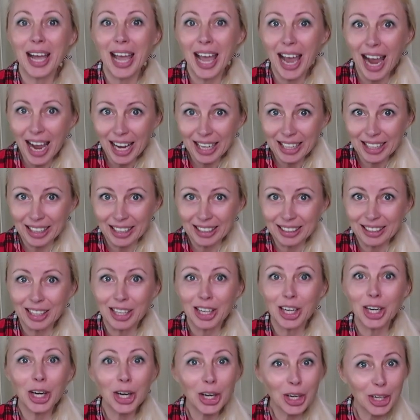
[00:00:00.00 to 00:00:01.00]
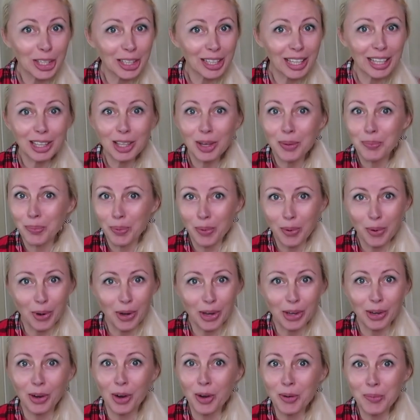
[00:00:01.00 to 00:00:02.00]
Anna, her little
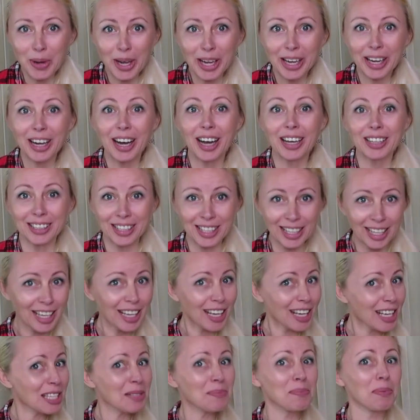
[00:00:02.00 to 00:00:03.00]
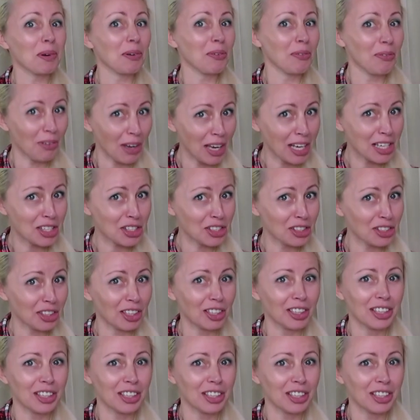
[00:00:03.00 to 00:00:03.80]
boy, oh my God, he is professional.